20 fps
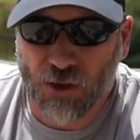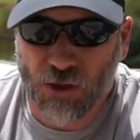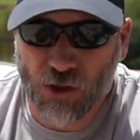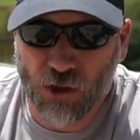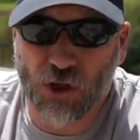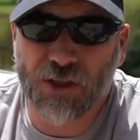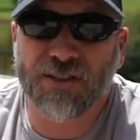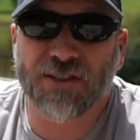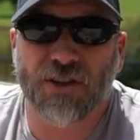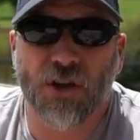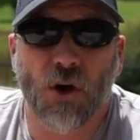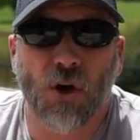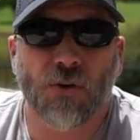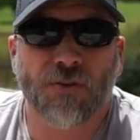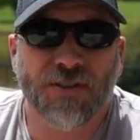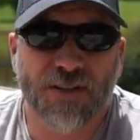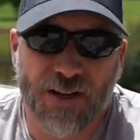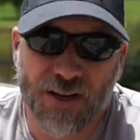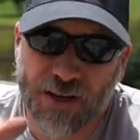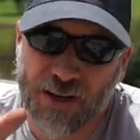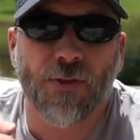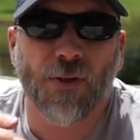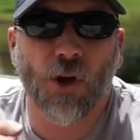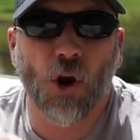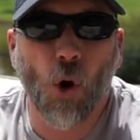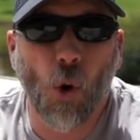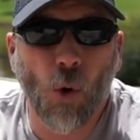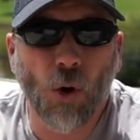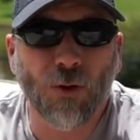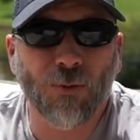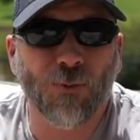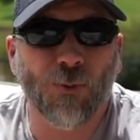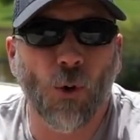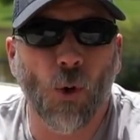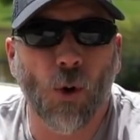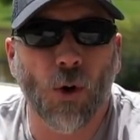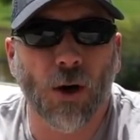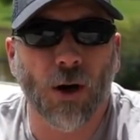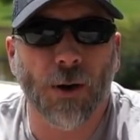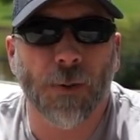Good stoves. The Core
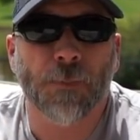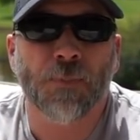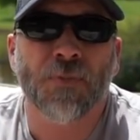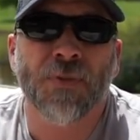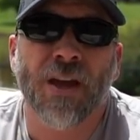4